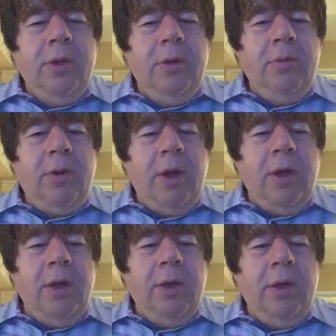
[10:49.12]
you know,
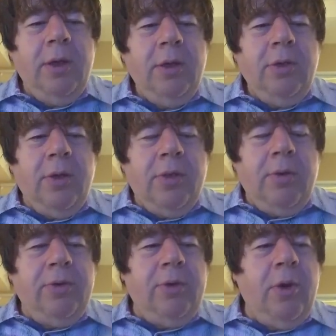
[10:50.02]

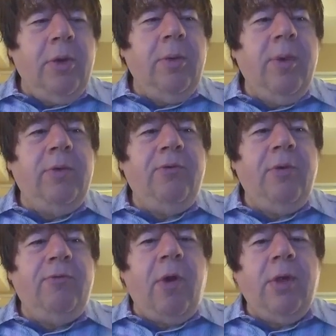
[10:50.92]
there is an argument
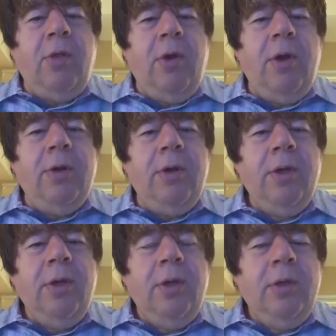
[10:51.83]
for a very
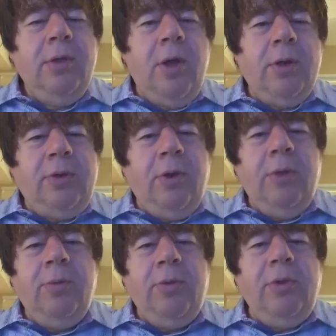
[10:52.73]

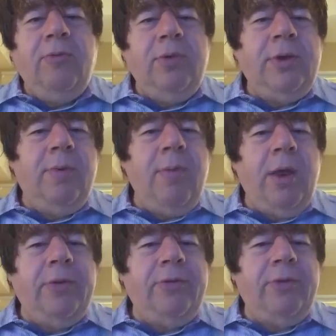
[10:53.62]
long-term silver
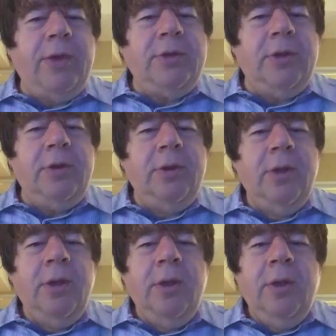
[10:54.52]
demonetization,
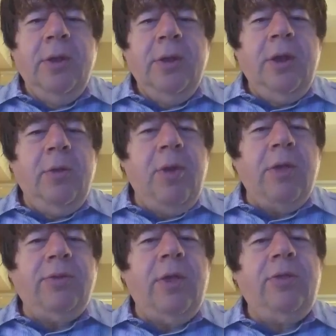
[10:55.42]
you know,
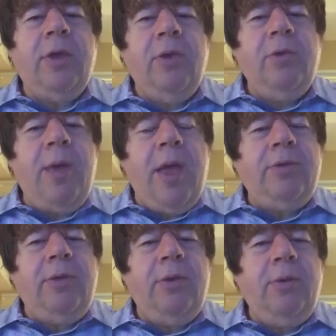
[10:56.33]
process that goes
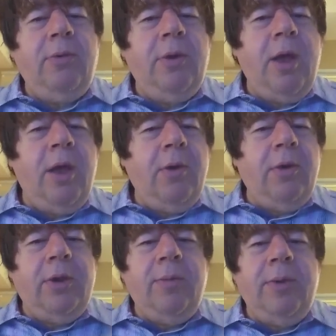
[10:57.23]
back to
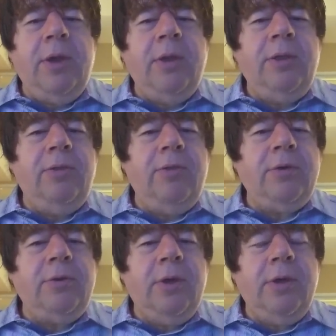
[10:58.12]
early to mid-19th
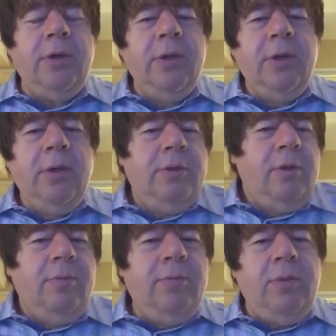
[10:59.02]
century.
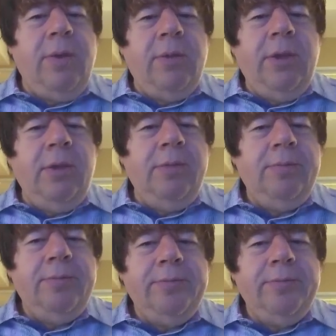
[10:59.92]
So maybe...